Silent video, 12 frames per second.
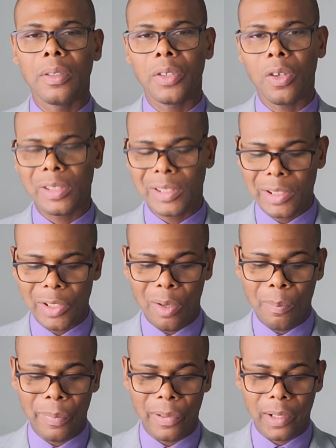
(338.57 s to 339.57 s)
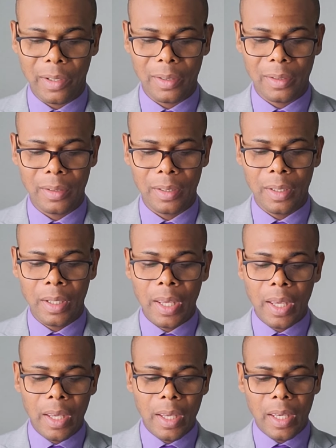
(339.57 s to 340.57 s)
nor slumber.
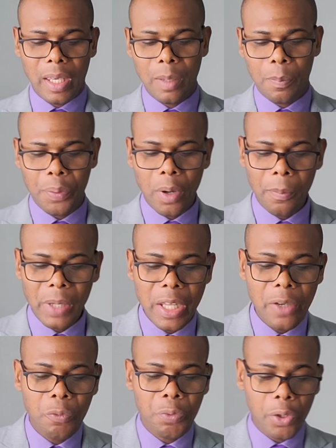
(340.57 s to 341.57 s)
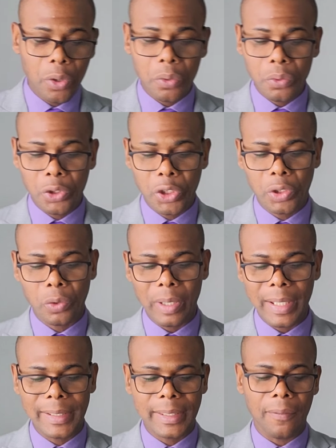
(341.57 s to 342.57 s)
He promptly rose to
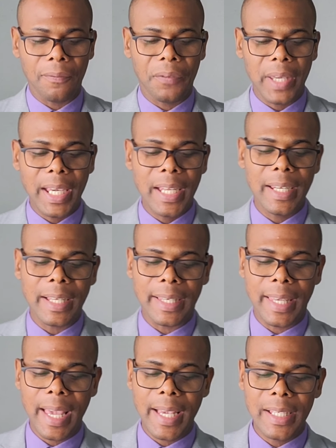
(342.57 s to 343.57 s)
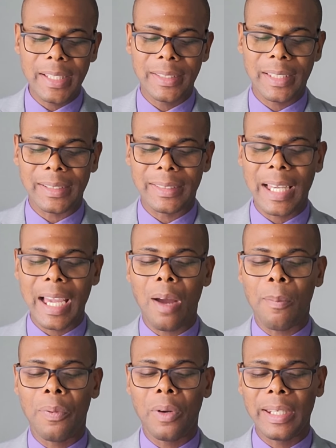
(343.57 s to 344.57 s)
intervene against the
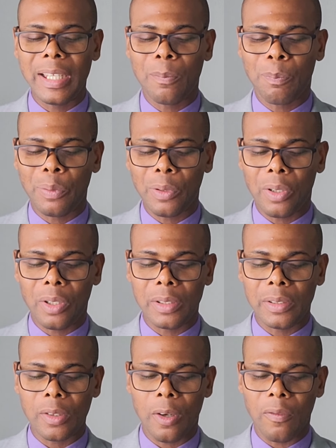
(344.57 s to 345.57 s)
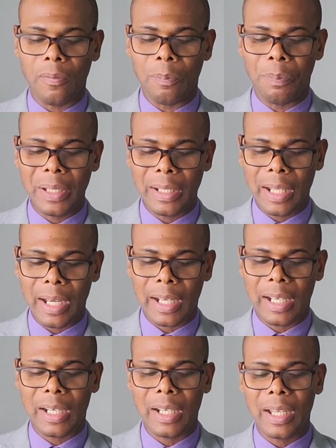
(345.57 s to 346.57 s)
diabolic plots of Balak
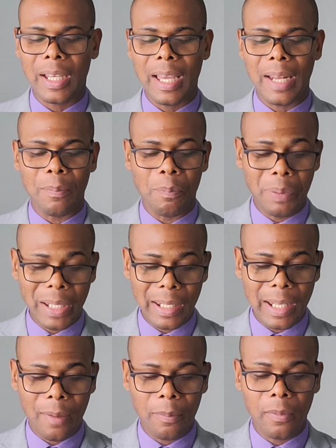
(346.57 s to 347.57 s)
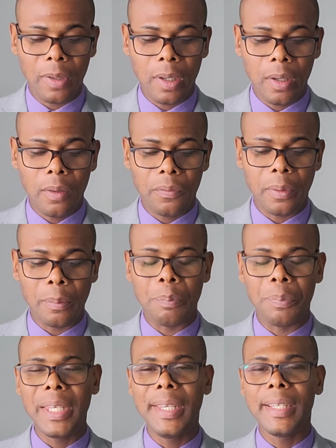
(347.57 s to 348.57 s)
and Balaam from
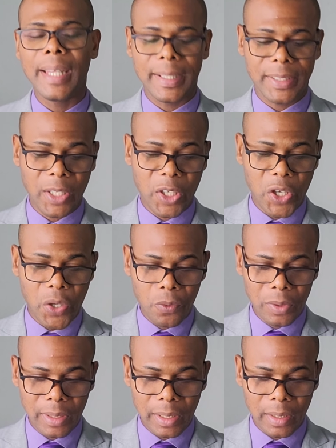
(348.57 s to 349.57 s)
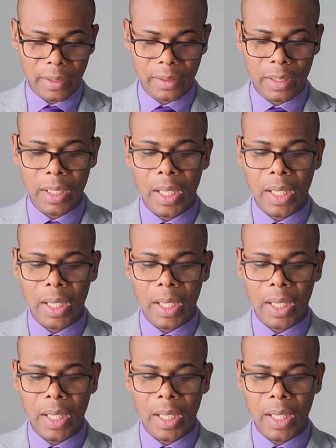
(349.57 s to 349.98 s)
being executed.